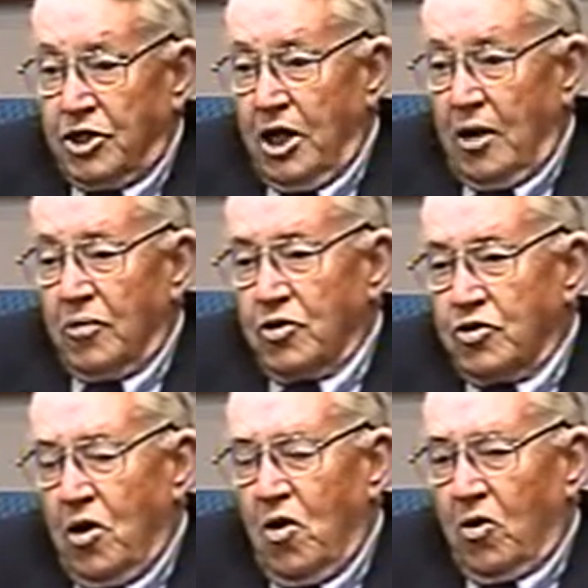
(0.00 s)
they set up
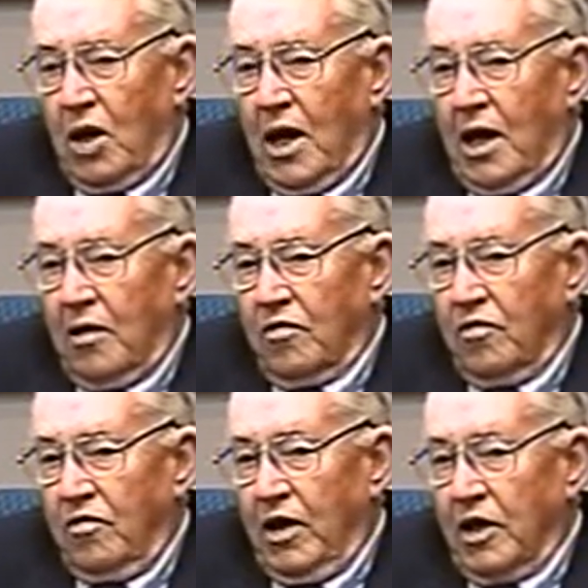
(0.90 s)
a strong line
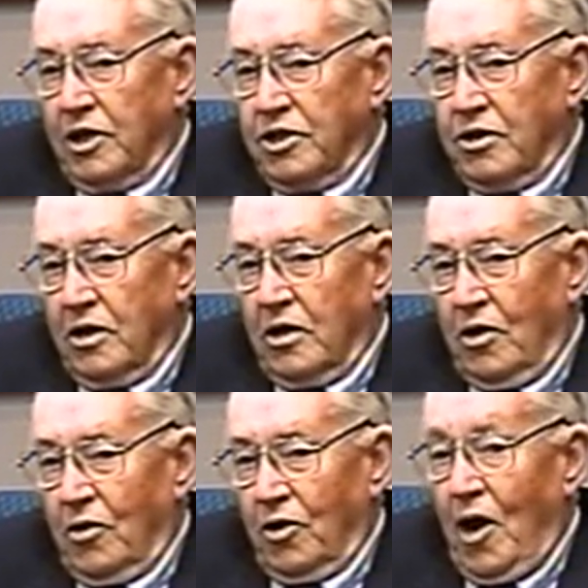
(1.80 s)
of defense
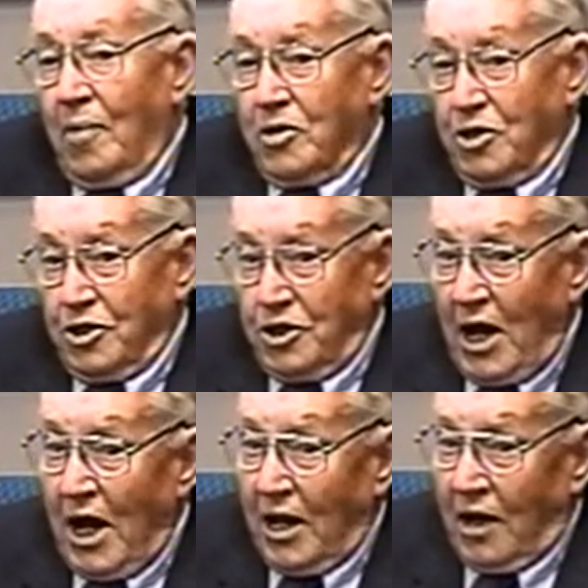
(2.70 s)
on the
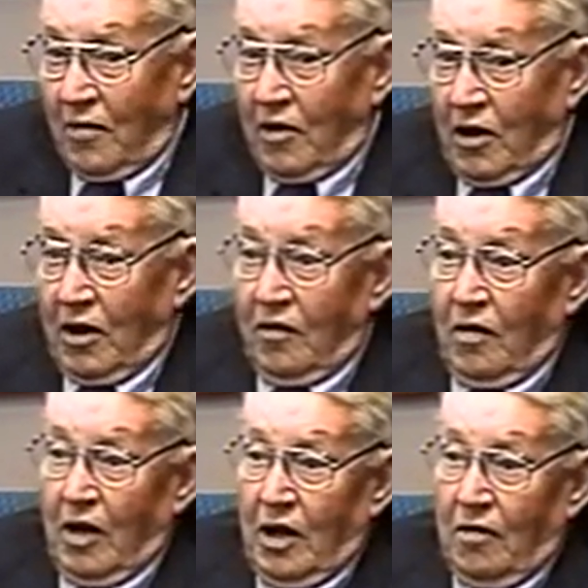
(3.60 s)
opposite side of it.
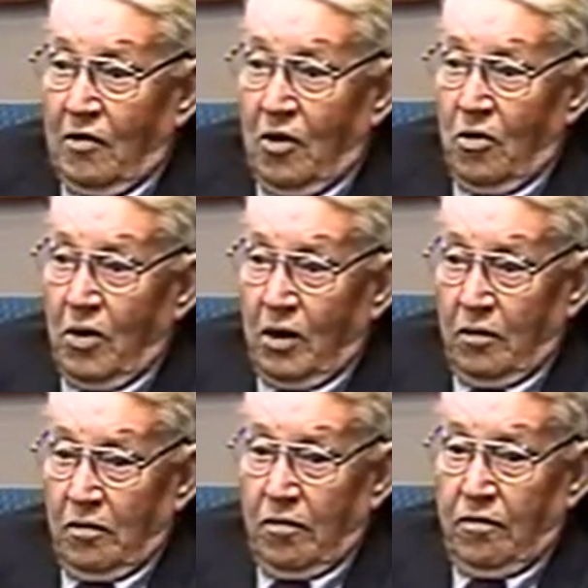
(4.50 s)
Even though
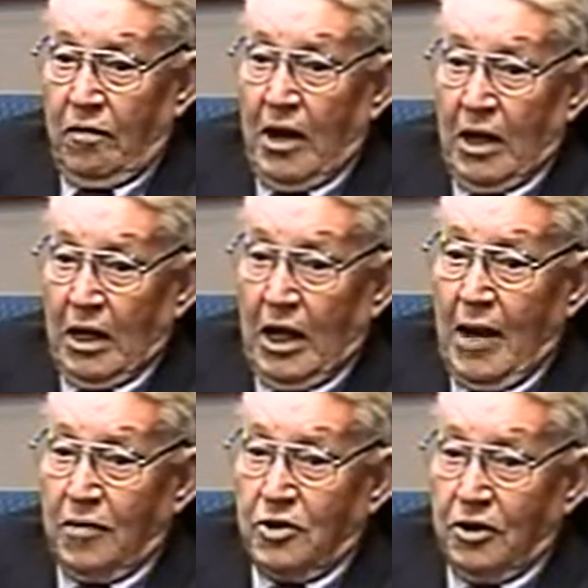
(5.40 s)
we finally
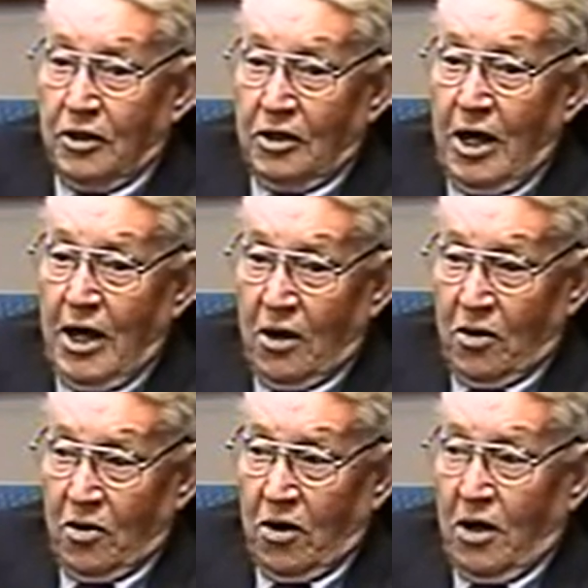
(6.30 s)
captured the
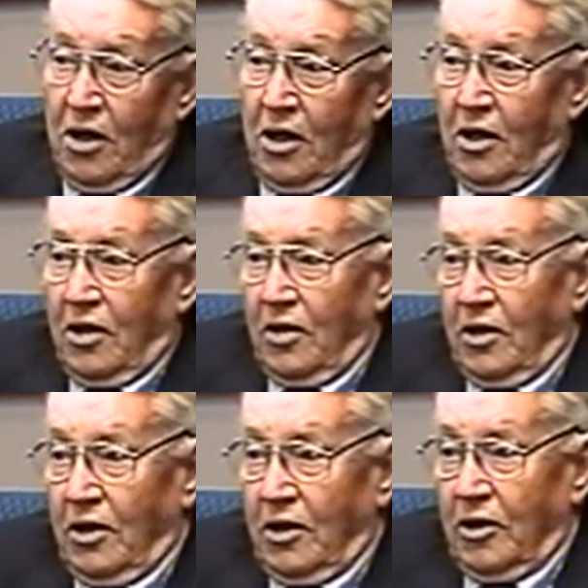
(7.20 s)
town,
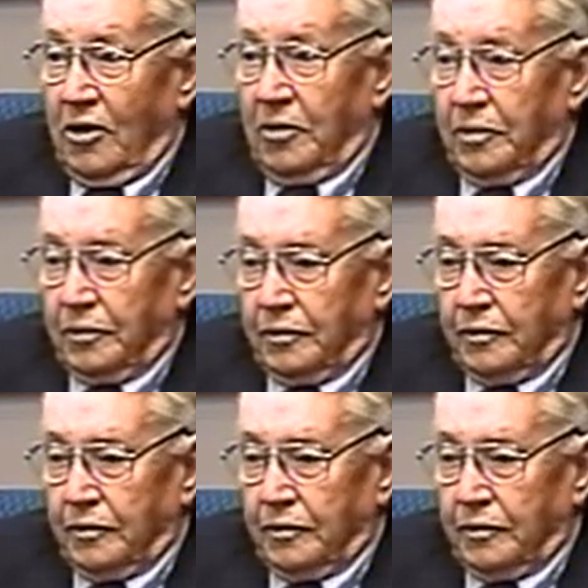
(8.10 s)
the